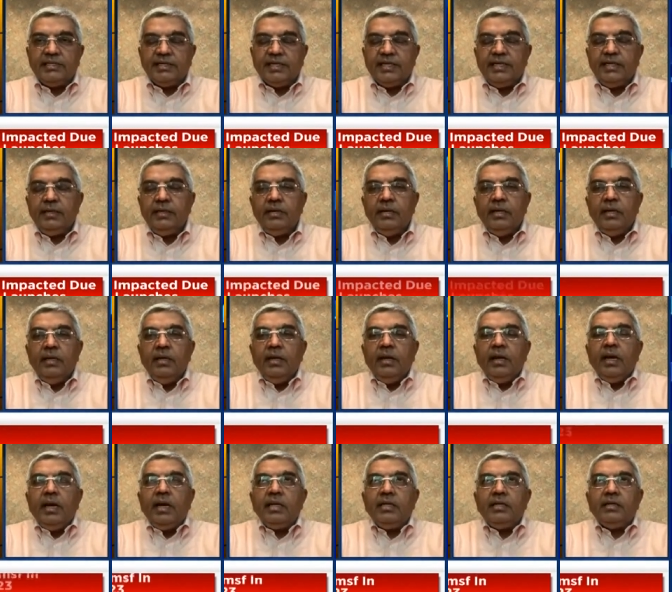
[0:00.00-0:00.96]
country.
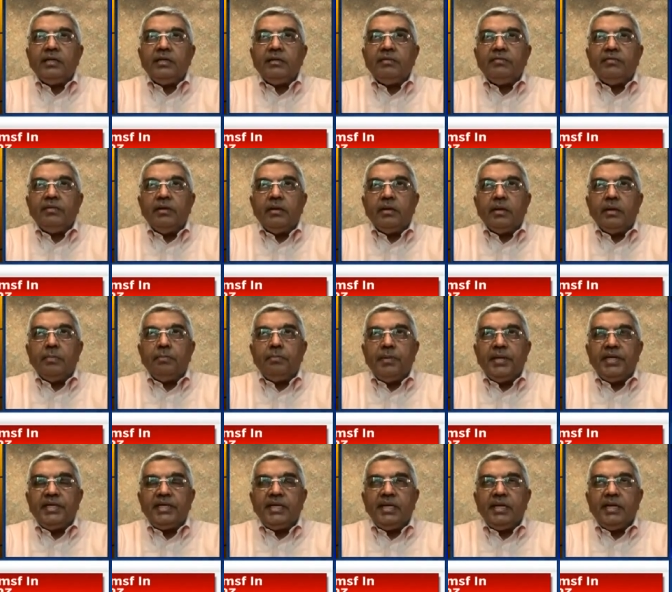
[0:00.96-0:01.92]
And uh,
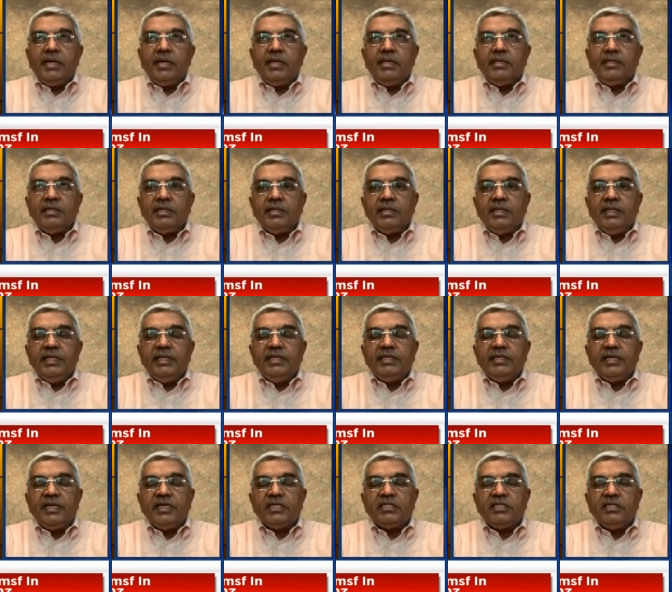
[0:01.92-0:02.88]
particularly the
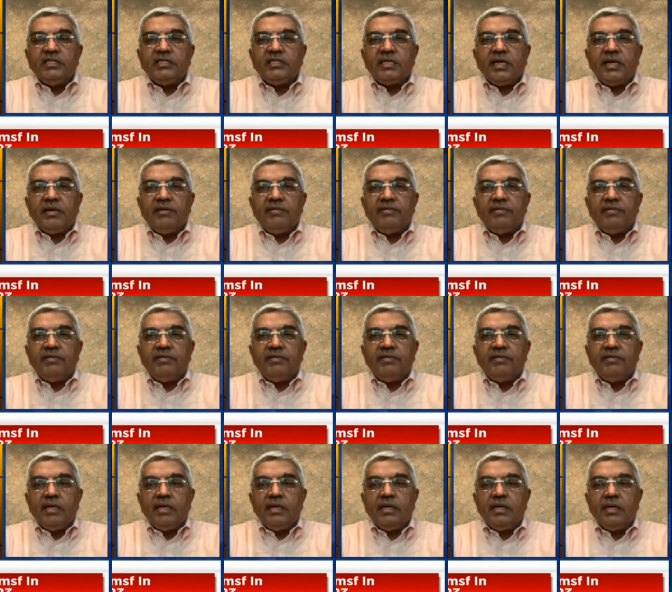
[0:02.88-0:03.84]
international
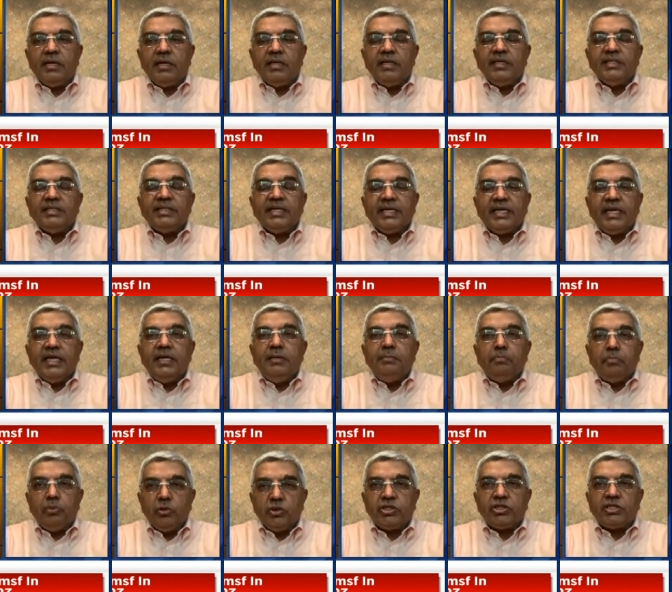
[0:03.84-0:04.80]
travel uh, is
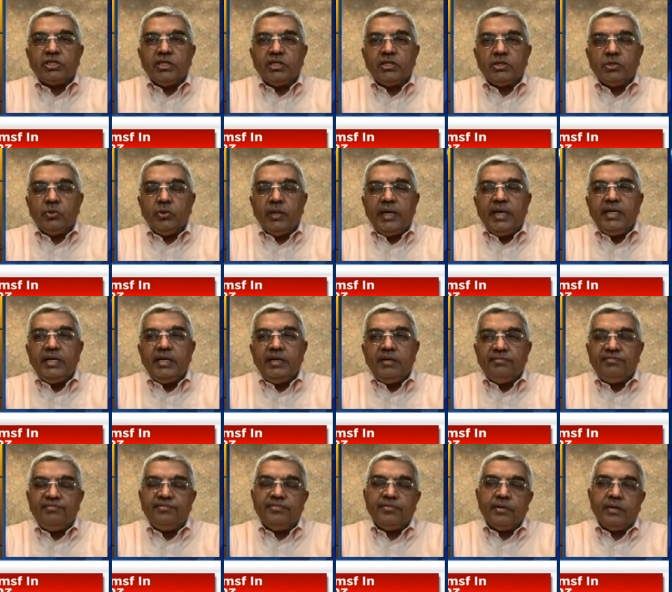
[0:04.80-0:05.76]
again pushed to
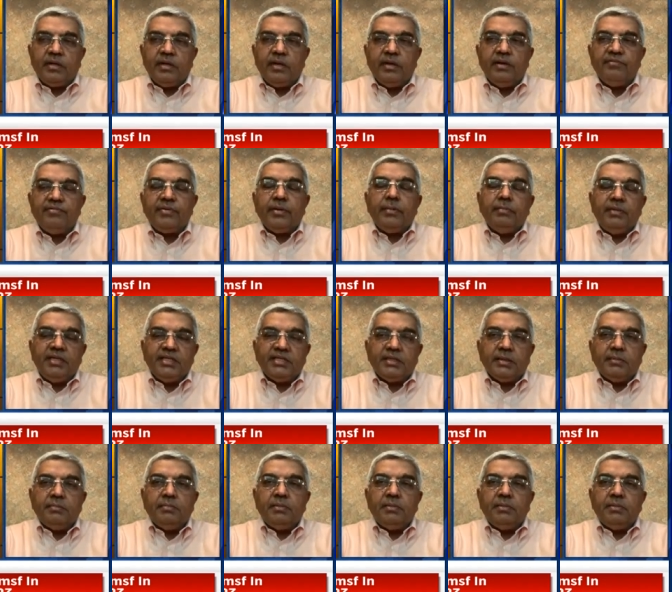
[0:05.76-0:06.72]
end of from
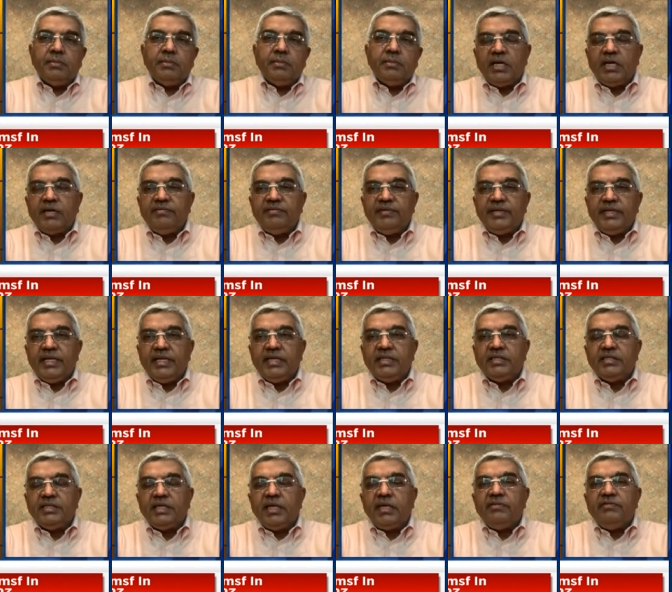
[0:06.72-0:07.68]
December to
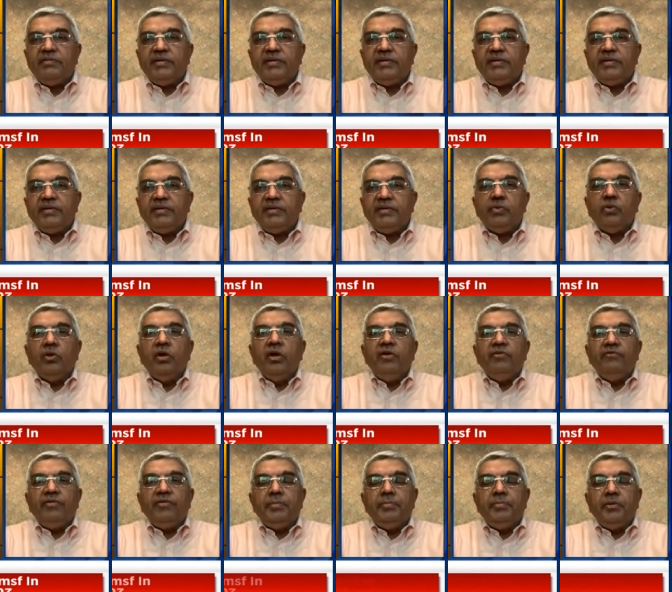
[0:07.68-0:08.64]
January and January to
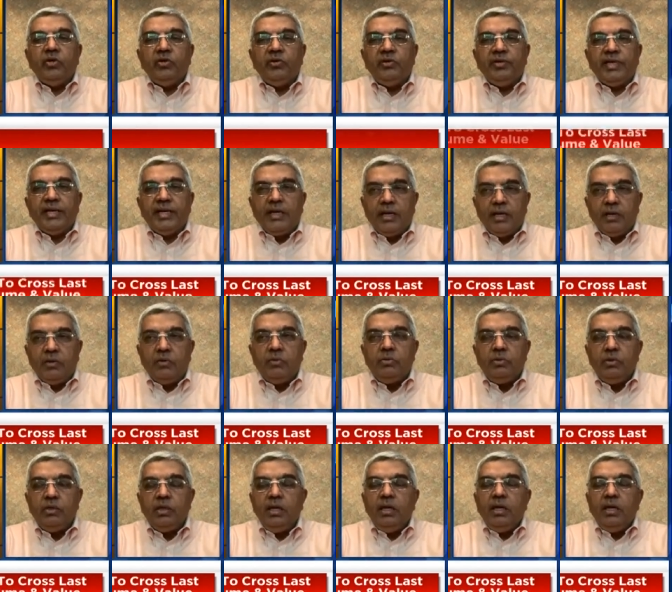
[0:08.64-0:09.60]
February
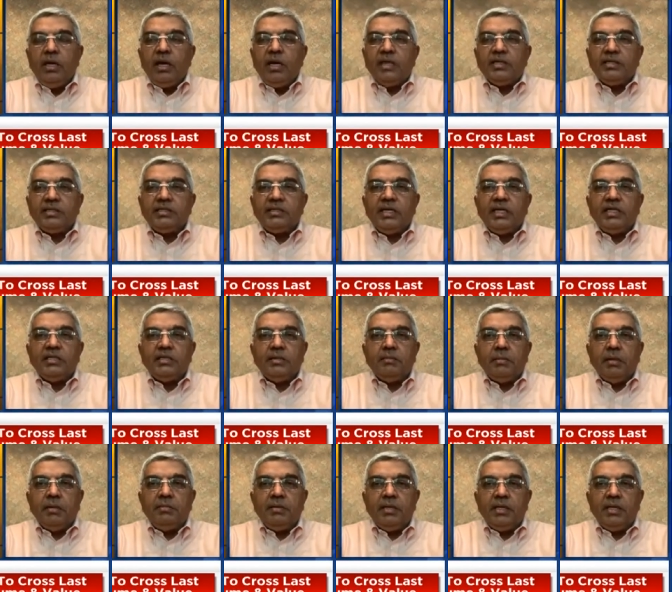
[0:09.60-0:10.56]
now, other than
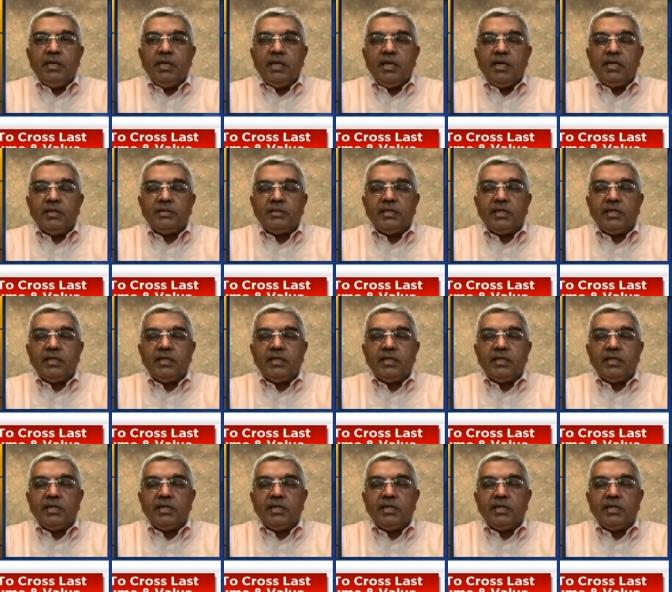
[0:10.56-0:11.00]
the bubble